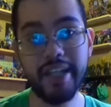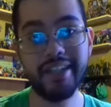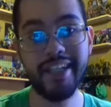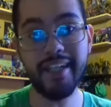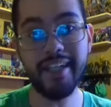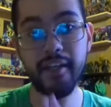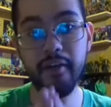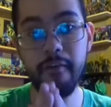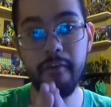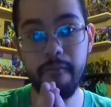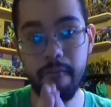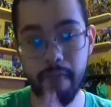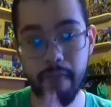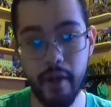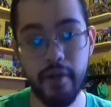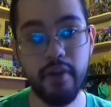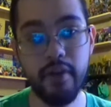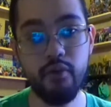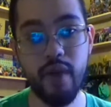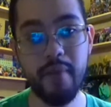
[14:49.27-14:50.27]
they look
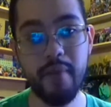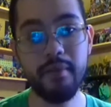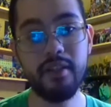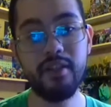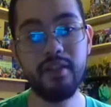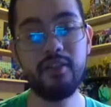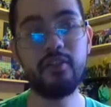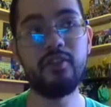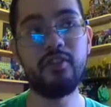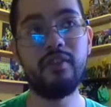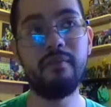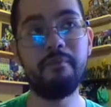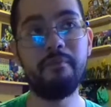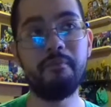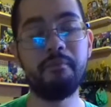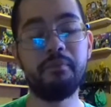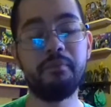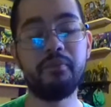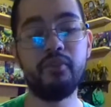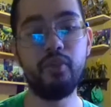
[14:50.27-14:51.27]
very reminiscent
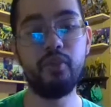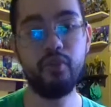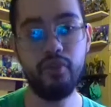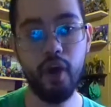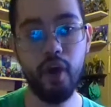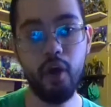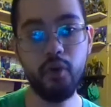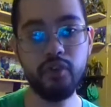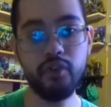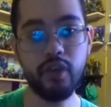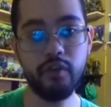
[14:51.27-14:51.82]
to those